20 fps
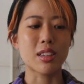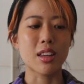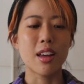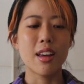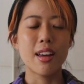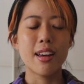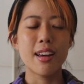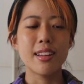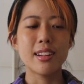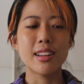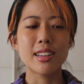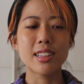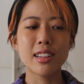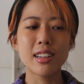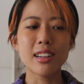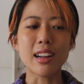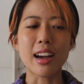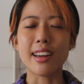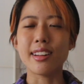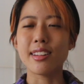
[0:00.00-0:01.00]
there's certain
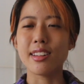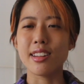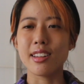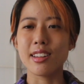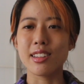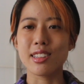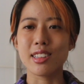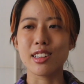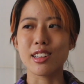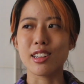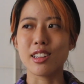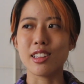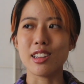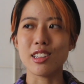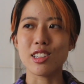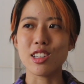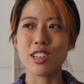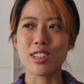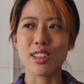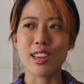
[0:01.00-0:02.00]
ideas here that
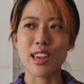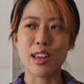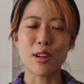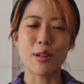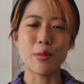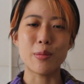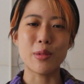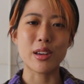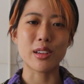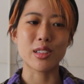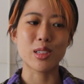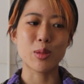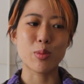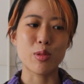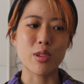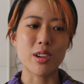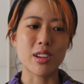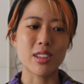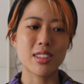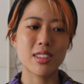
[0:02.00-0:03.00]
just cannot be
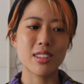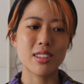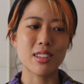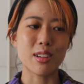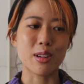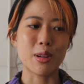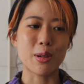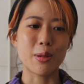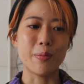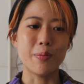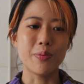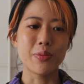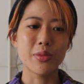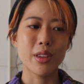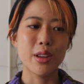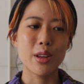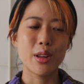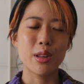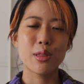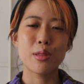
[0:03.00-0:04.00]
expressed
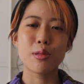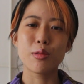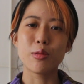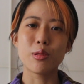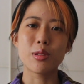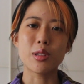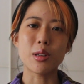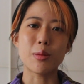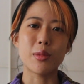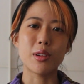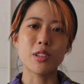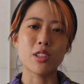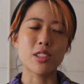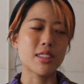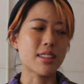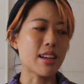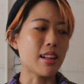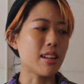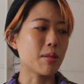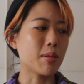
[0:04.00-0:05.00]
through someone just
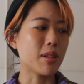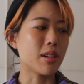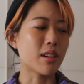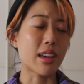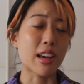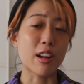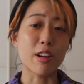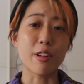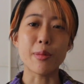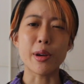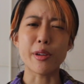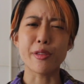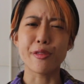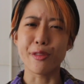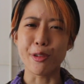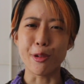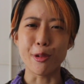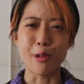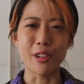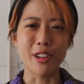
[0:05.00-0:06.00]
telling me to get off my
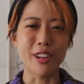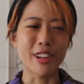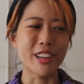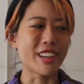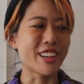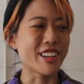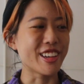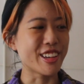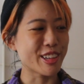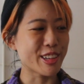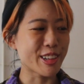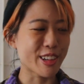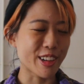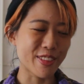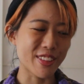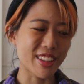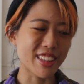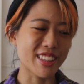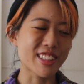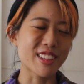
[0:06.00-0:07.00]
phone. You know what I
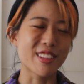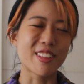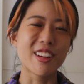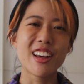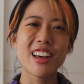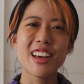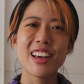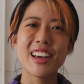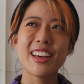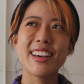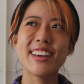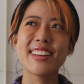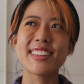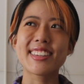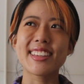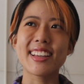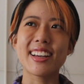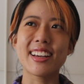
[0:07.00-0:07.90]
mean? So it's like